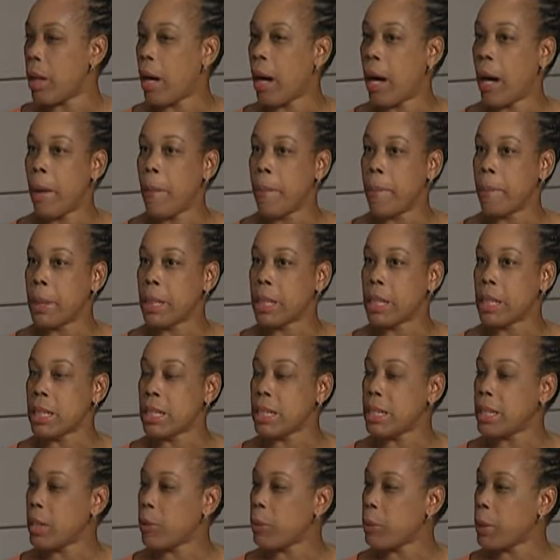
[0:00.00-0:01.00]
Um,
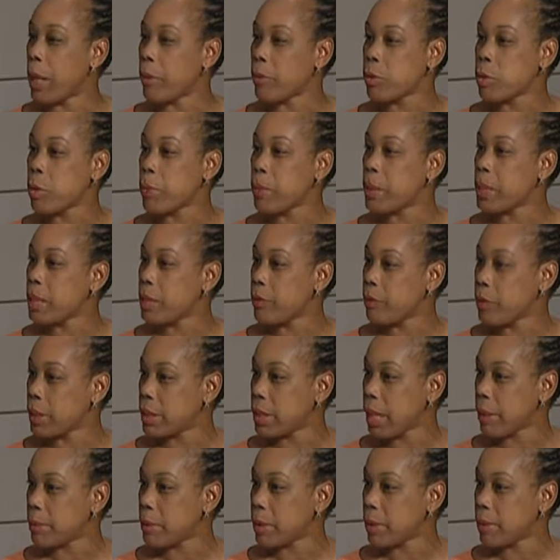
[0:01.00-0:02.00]
because we have so many
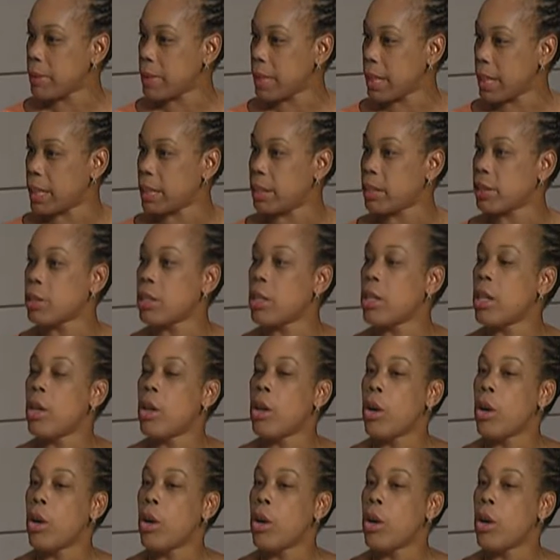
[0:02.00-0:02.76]
different types of tests.